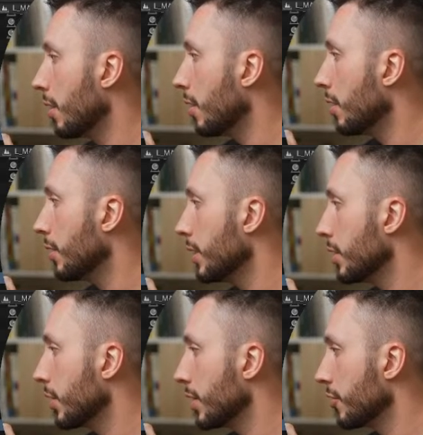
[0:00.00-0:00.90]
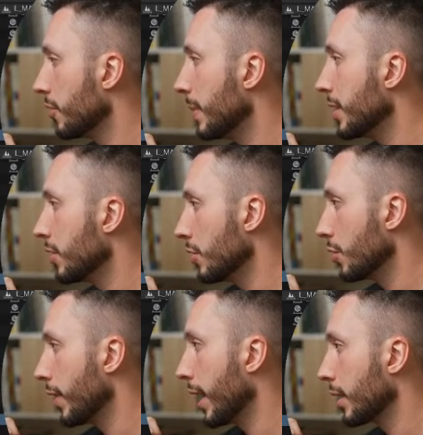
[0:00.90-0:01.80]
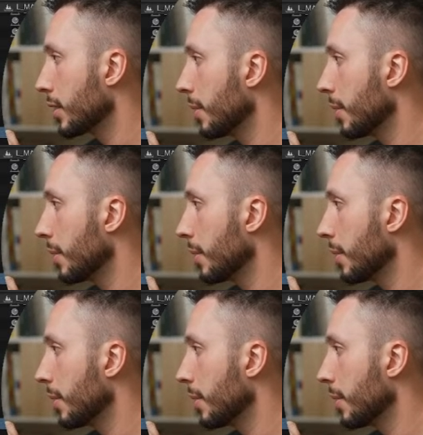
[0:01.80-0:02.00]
all the transformation tracks.